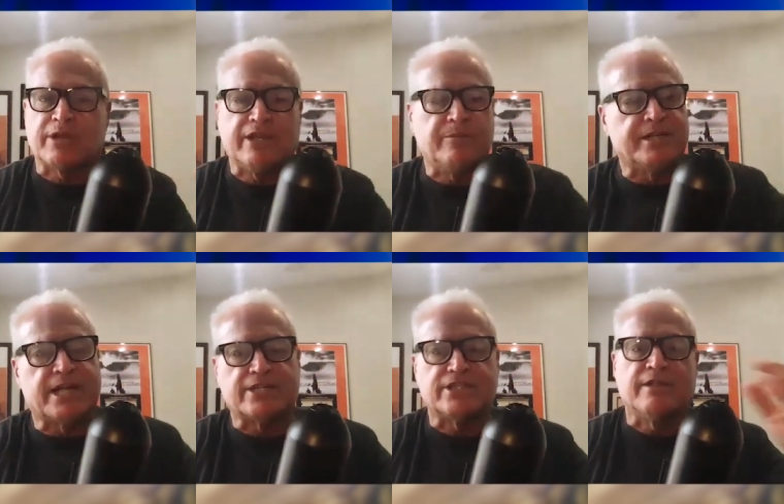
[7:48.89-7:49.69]
you've been
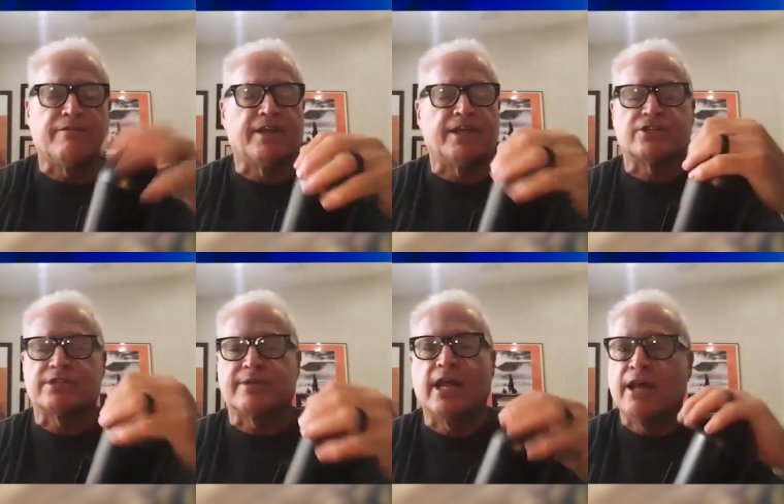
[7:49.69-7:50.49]
touching fish or
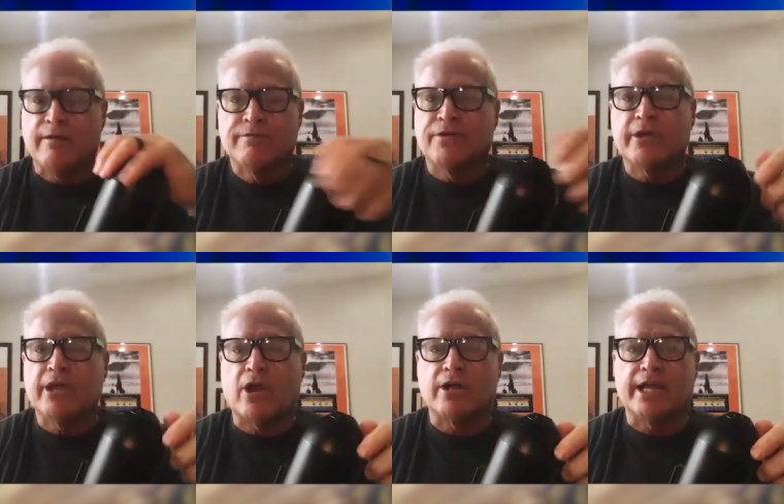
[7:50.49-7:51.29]
something, very
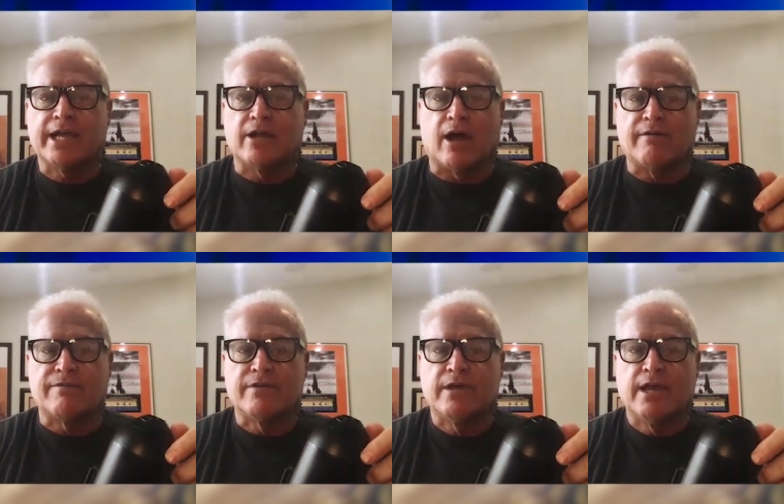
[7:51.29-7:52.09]
hard to get off.